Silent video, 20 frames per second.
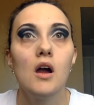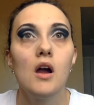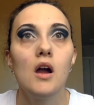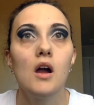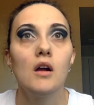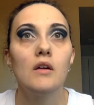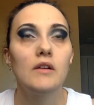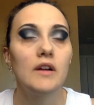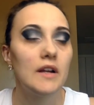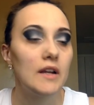
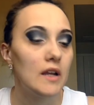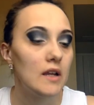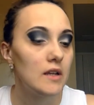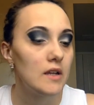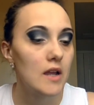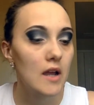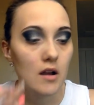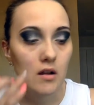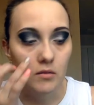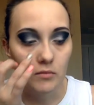All right, and
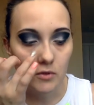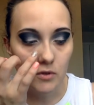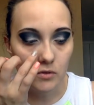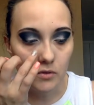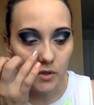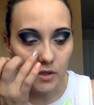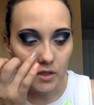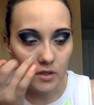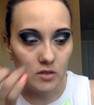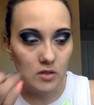now I'm
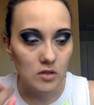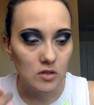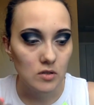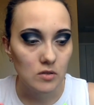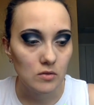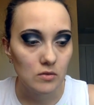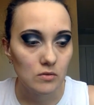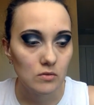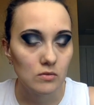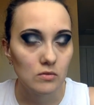going
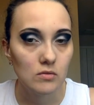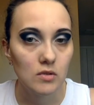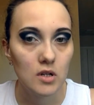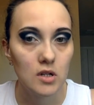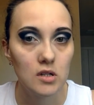to